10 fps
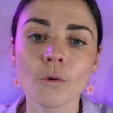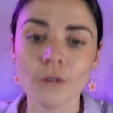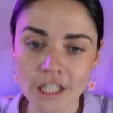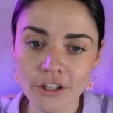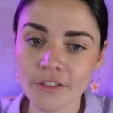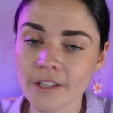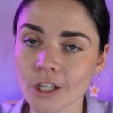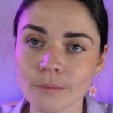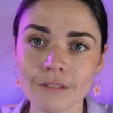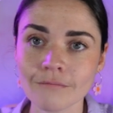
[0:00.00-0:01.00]
once you've got this
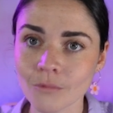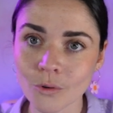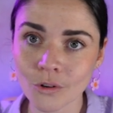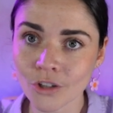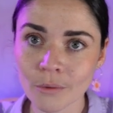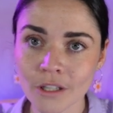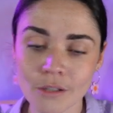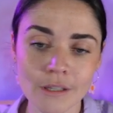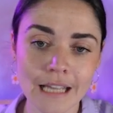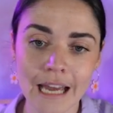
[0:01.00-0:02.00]
open, all you want
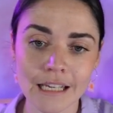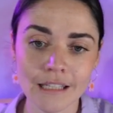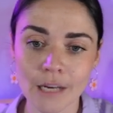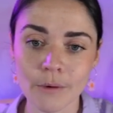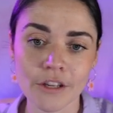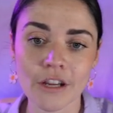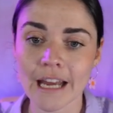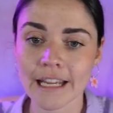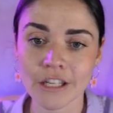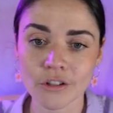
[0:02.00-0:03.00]
to do is add in, like, whether you're
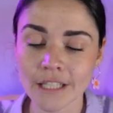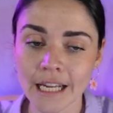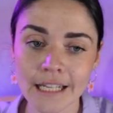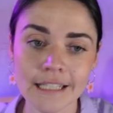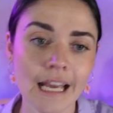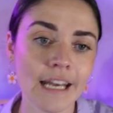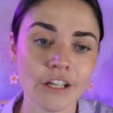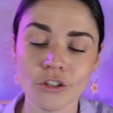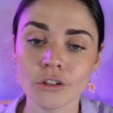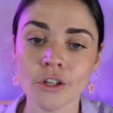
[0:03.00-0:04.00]
adding in your text,
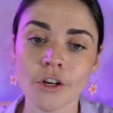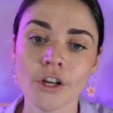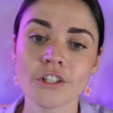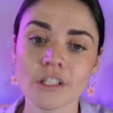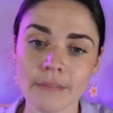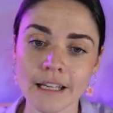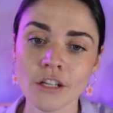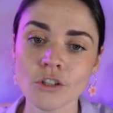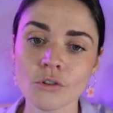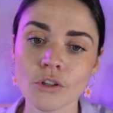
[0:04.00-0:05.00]
adding in your logo, just
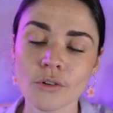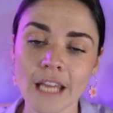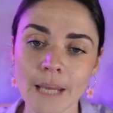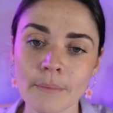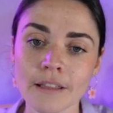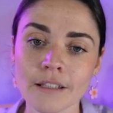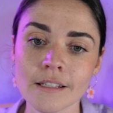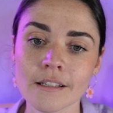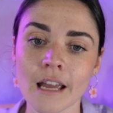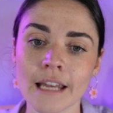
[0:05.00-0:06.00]
making sure that you're keeping the
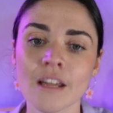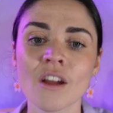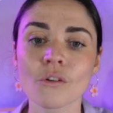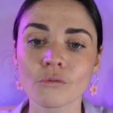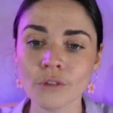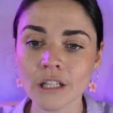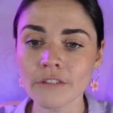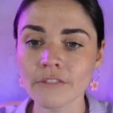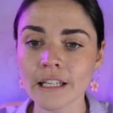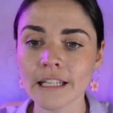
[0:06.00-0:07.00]
design
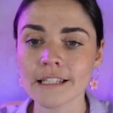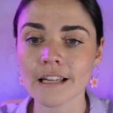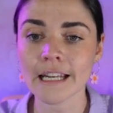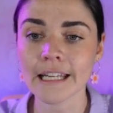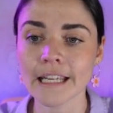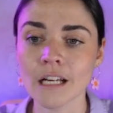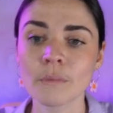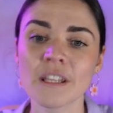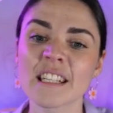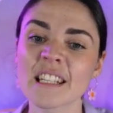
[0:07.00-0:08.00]
really fitting inside here,
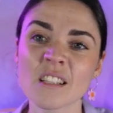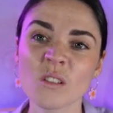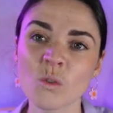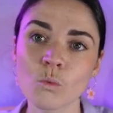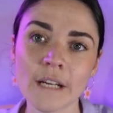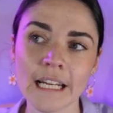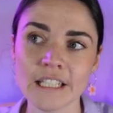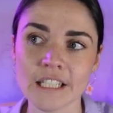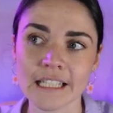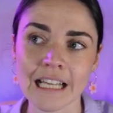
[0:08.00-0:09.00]
but that it doesn't look
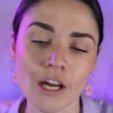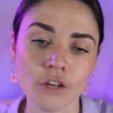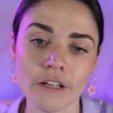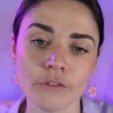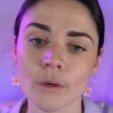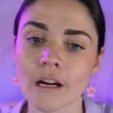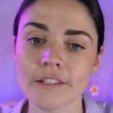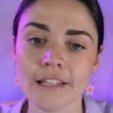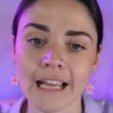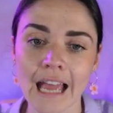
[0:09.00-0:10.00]
weird just cut off everywhere
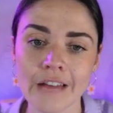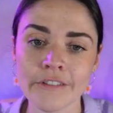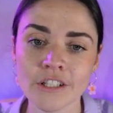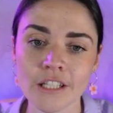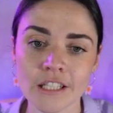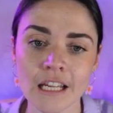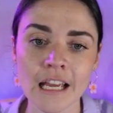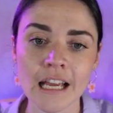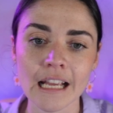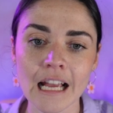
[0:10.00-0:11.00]
else. Like, I haven't just
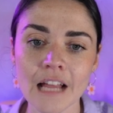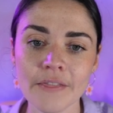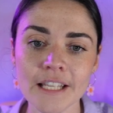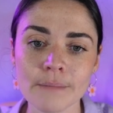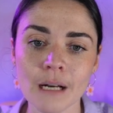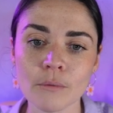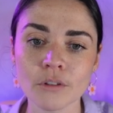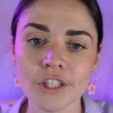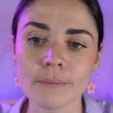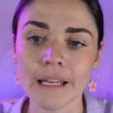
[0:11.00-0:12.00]
cut this
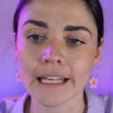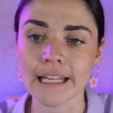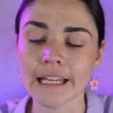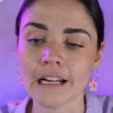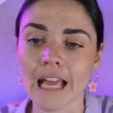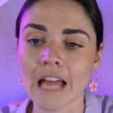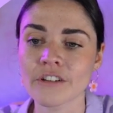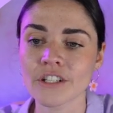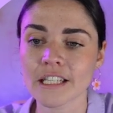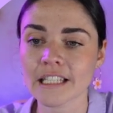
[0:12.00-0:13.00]
bubble to being here. I
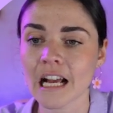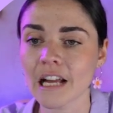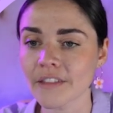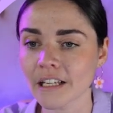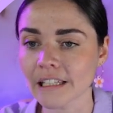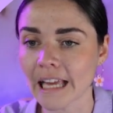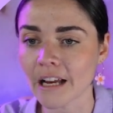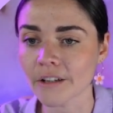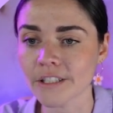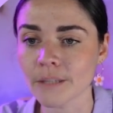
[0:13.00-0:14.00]
haven't just cut the
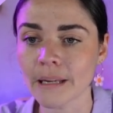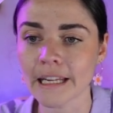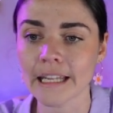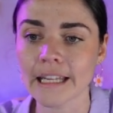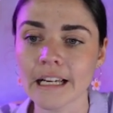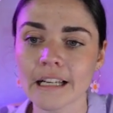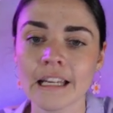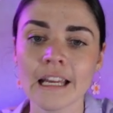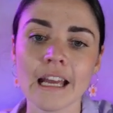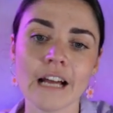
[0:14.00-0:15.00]
cloud to being here.
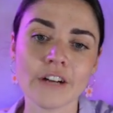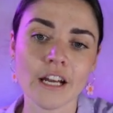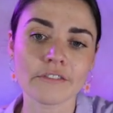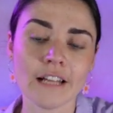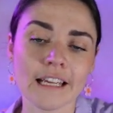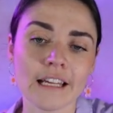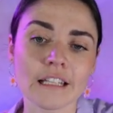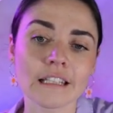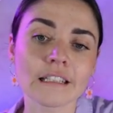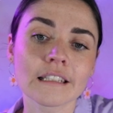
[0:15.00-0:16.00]
I've kind of like
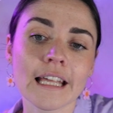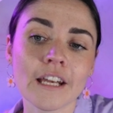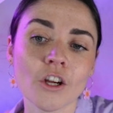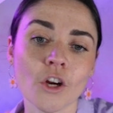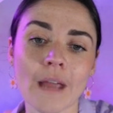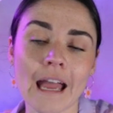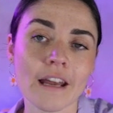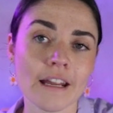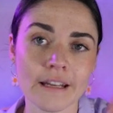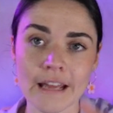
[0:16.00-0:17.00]
let it go
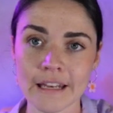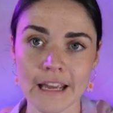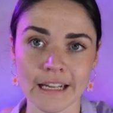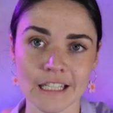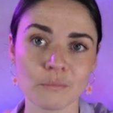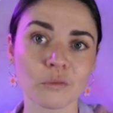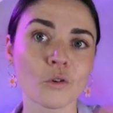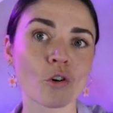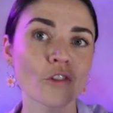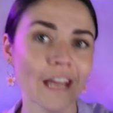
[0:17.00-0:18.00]
out and
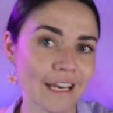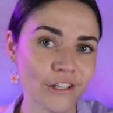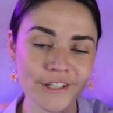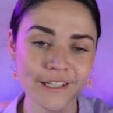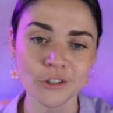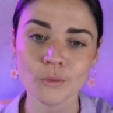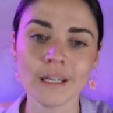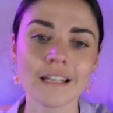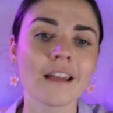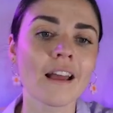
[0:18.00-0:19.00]
explore the edges a little
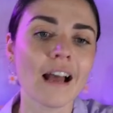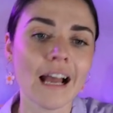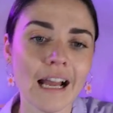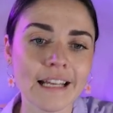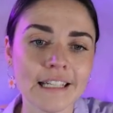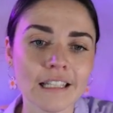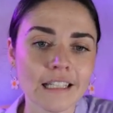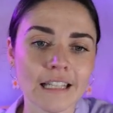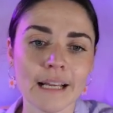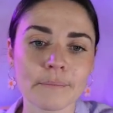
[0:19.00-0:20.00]
bit.
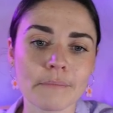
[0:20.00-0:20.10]
Ideally, like,